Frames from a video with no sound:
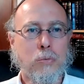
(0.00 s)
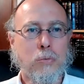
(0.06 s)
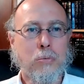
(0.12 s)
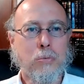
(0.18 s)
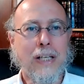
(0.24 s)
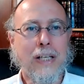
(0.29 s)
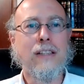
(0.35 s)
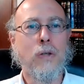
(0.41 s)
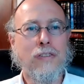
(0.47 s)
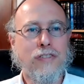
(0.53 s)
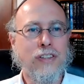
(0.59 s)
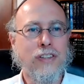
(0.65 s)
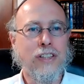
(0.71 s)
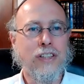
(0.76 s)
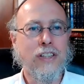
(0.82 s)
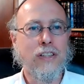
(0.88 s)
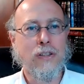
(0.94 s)

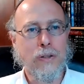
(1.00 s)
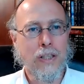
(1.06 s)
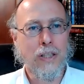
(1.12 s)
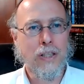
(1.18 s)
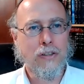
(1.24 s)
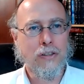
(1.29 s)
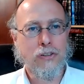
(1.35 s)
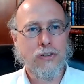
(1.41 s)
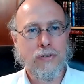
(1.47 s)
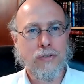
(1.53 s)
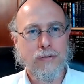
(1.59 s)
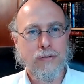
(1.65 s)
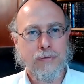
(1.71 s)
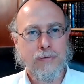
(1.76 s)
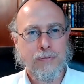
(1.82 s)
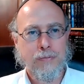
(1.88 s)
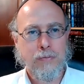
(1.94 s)
expressing what we feel
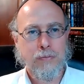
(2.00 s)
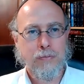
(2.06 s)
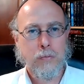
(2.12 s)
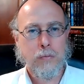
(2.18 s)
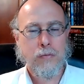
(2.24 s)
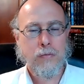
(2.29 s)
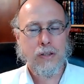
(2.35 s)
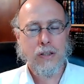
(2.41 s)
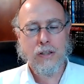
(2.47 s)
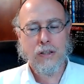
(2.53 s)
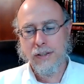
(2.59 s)
in old age.